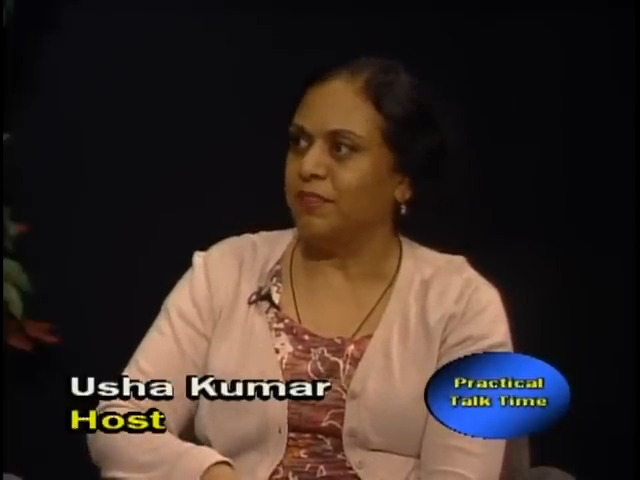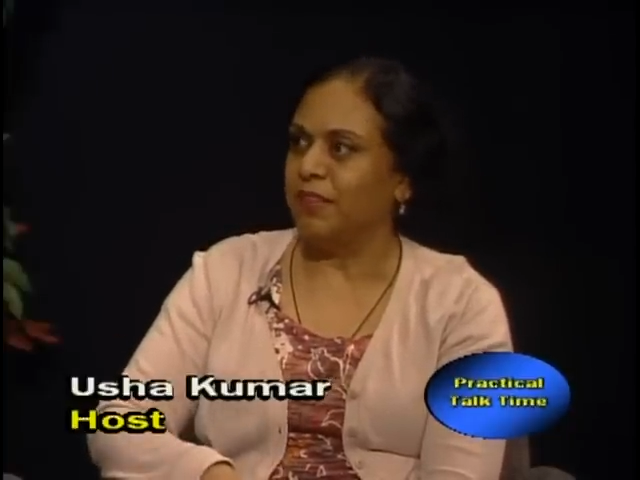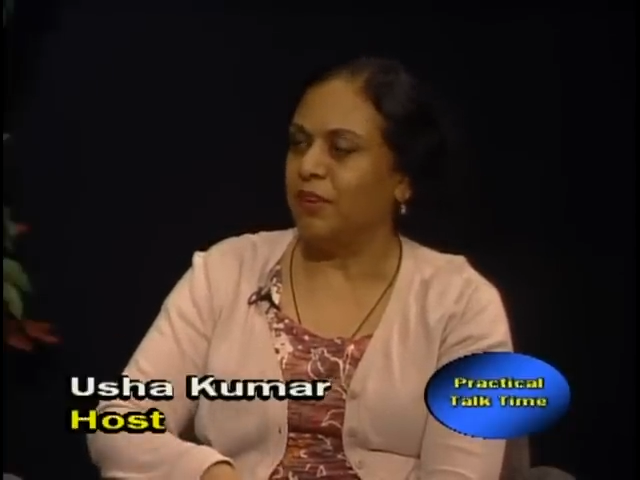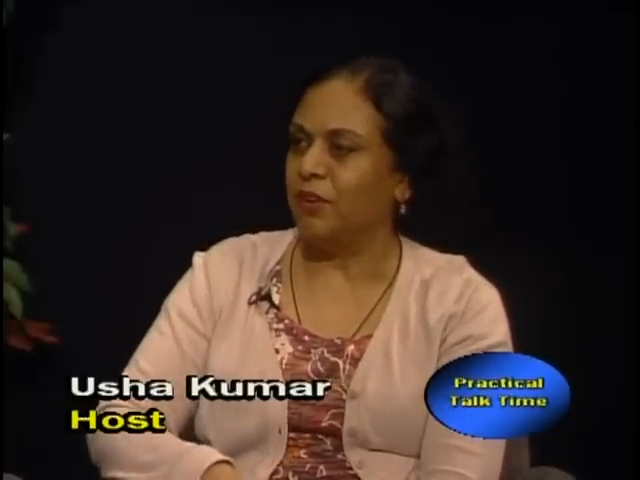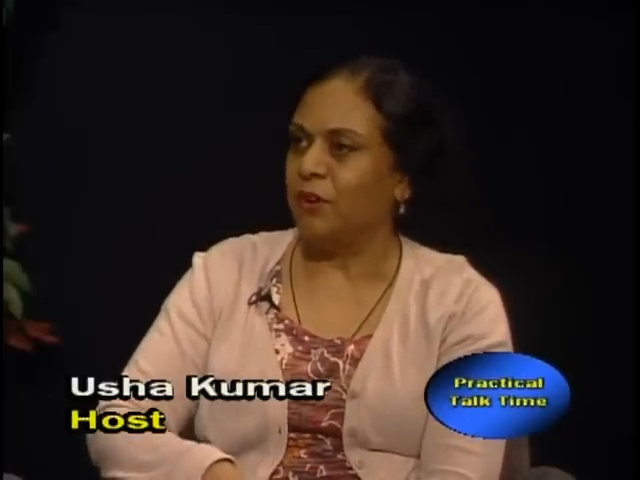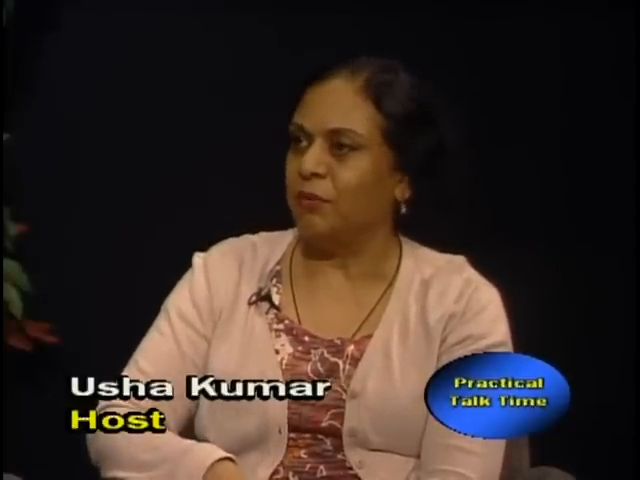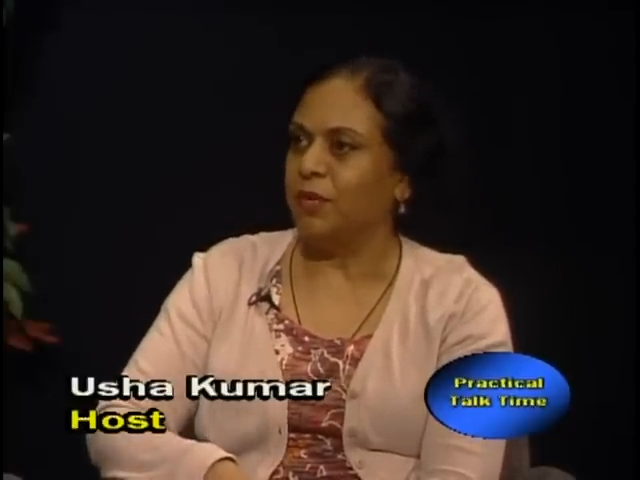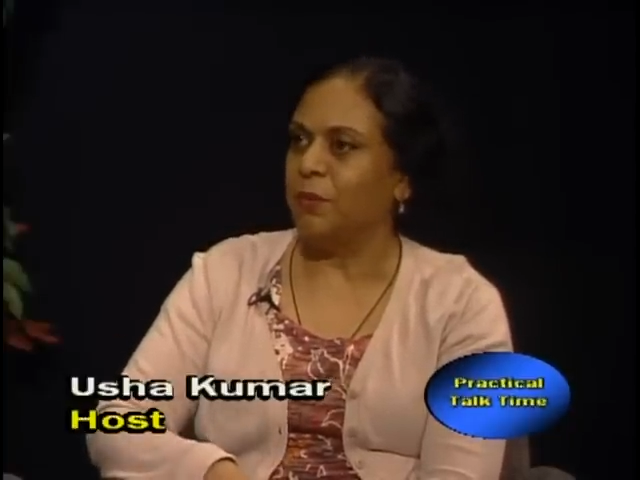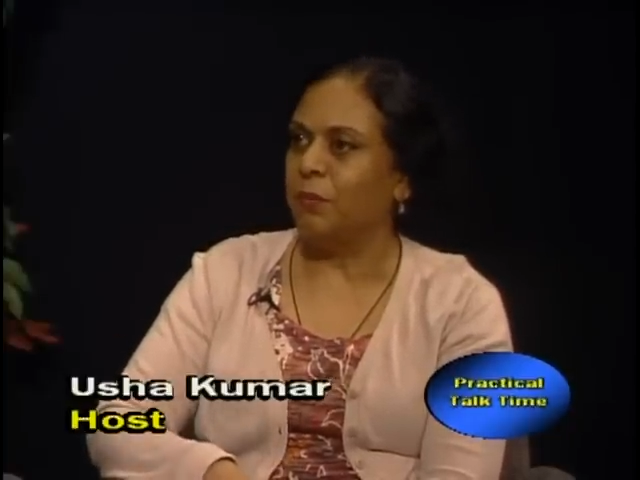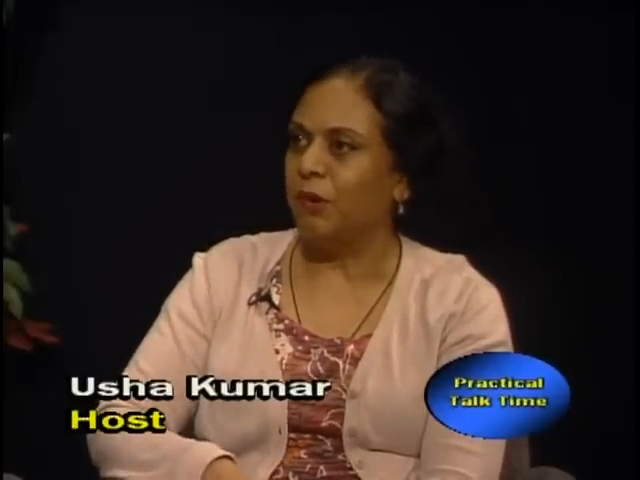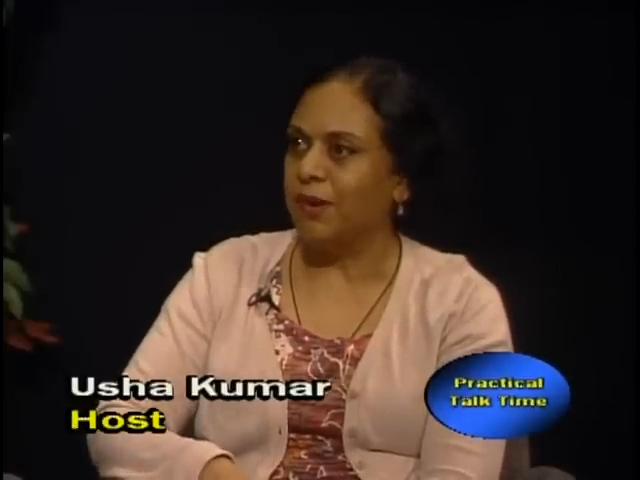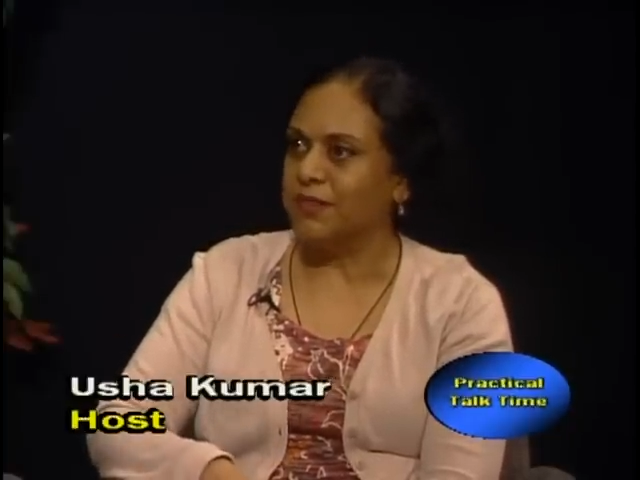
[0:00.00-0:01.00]
get on with the
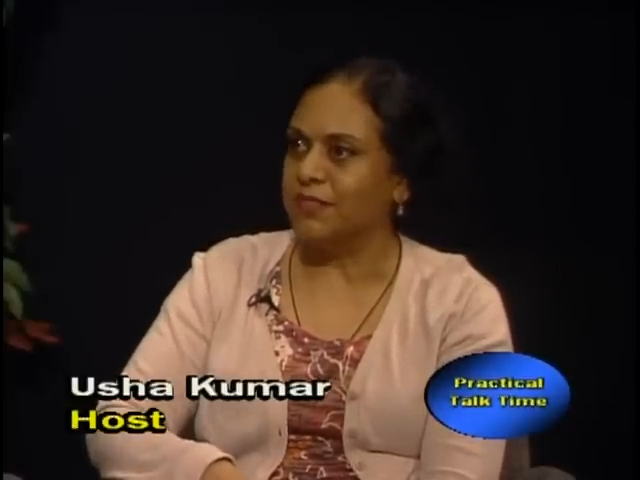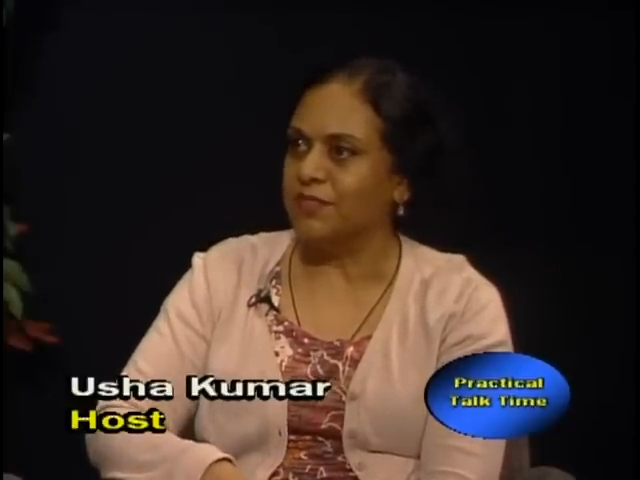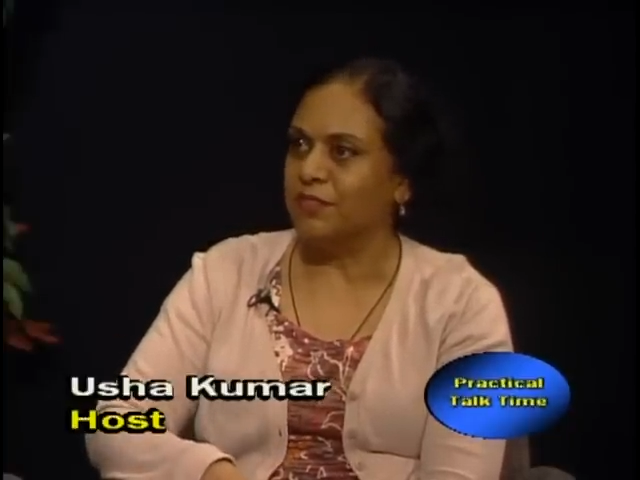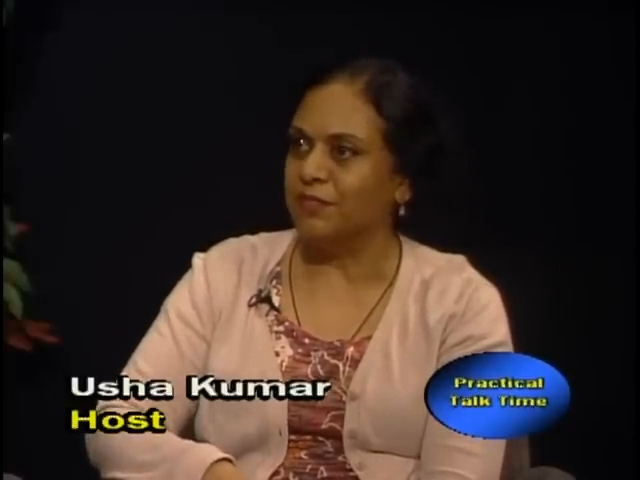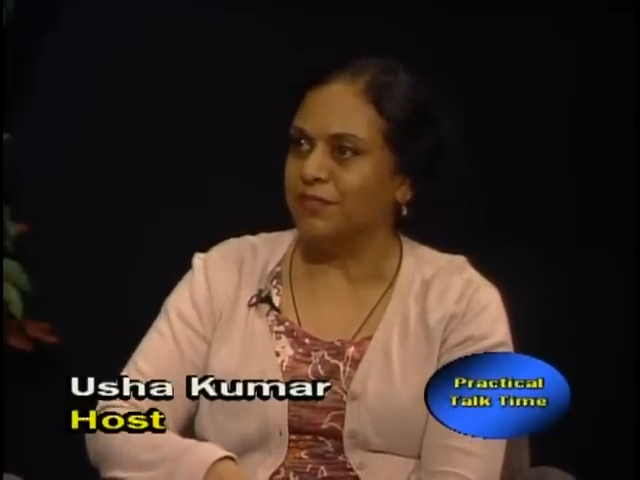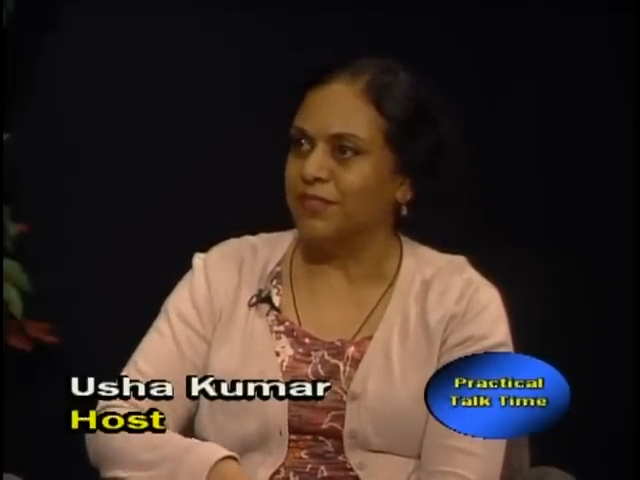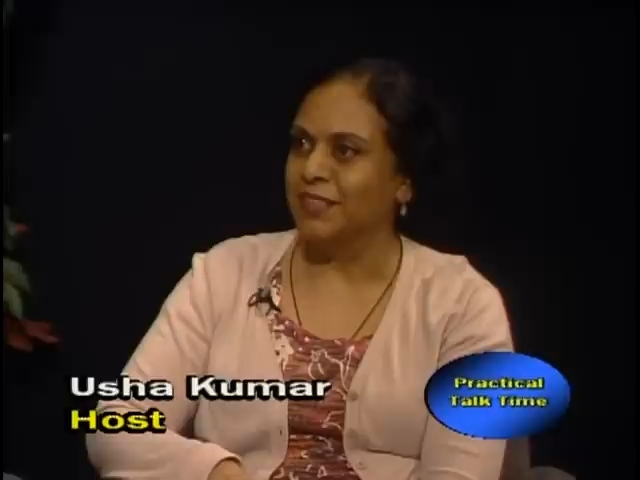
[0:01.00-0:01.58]
process of